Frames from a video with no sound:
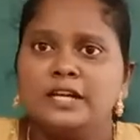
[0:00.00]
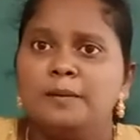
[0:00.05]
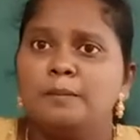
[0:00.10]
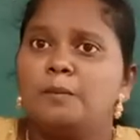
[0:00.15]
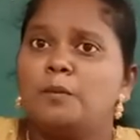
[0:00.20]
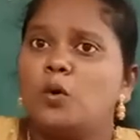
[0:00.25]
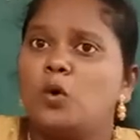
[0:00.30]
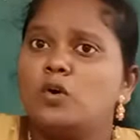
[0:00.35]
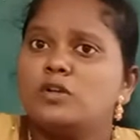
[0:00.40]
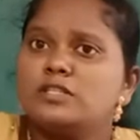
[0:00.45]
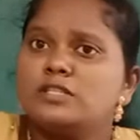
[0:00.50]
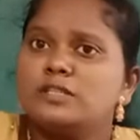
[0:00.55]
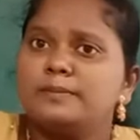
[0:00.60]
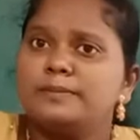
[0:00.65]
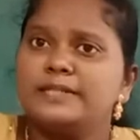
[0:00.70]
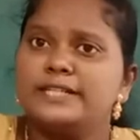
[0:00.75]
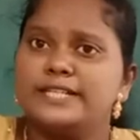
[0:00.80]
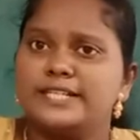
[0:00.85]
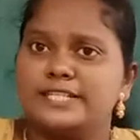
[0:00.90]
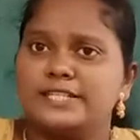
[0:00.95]
Most
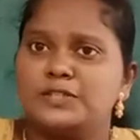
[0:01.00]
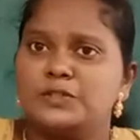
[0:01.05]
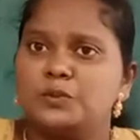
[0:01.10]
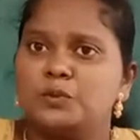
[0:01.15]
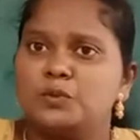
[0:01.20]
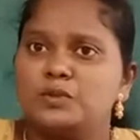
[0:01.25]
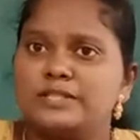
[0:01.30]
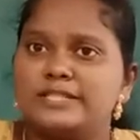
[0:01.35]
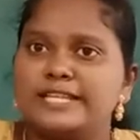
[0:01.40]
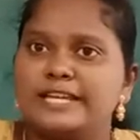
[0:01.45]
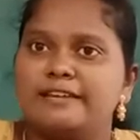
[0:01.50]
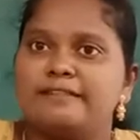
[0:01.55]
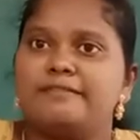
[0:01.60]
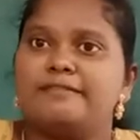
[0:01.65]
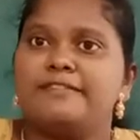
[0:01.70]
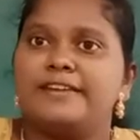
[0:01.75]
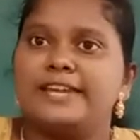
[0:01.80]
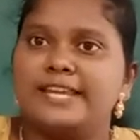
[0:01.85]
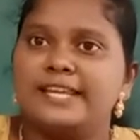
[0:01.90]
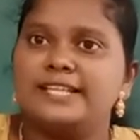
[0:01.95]
birds use their
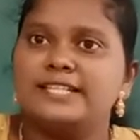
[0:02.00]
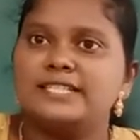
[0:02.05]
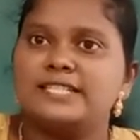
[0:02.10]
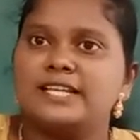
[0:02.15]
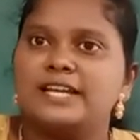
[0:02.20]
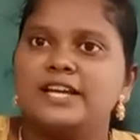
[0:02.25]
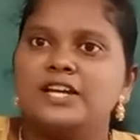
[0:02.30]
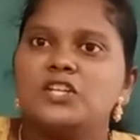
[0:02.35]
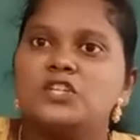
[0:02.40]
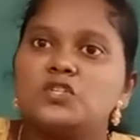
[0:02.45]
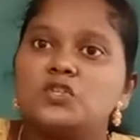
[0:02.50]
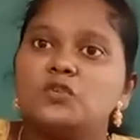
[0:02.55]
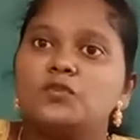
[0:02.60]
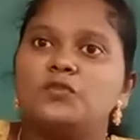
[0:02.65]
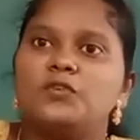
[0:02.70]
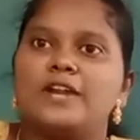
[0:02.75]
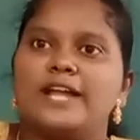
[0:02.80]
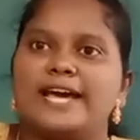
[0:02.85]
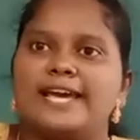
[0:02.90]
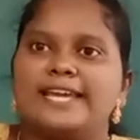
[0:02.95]
wings to
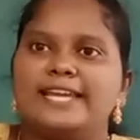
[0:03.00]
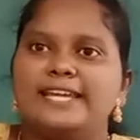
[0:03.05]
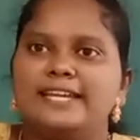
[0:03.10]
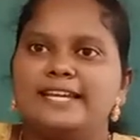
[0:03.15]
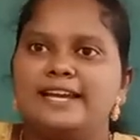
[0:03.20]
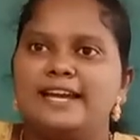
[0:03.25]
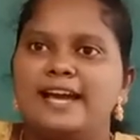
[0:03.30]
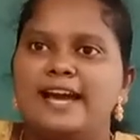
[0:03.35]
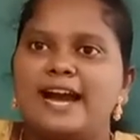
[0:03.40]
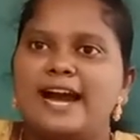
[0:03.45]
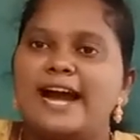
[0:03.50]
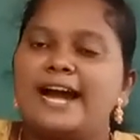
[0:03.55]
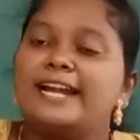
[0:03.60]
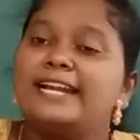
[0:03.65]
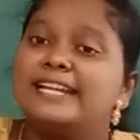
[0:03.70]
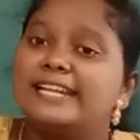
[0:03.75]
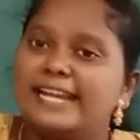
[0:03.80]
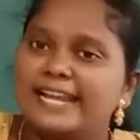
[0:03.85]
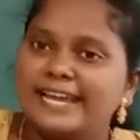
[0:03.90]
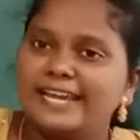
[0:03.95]
fly
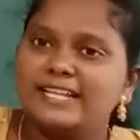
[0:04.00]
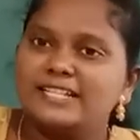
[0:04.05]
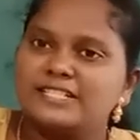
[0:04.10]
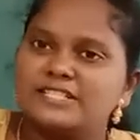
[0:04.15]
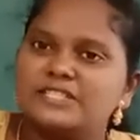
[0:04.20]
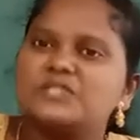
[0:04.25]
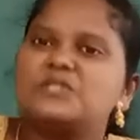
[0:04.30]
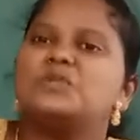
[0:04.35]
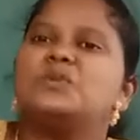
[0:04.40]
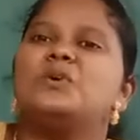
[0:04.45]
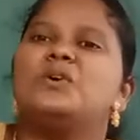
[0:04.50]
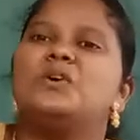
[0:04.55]
and legs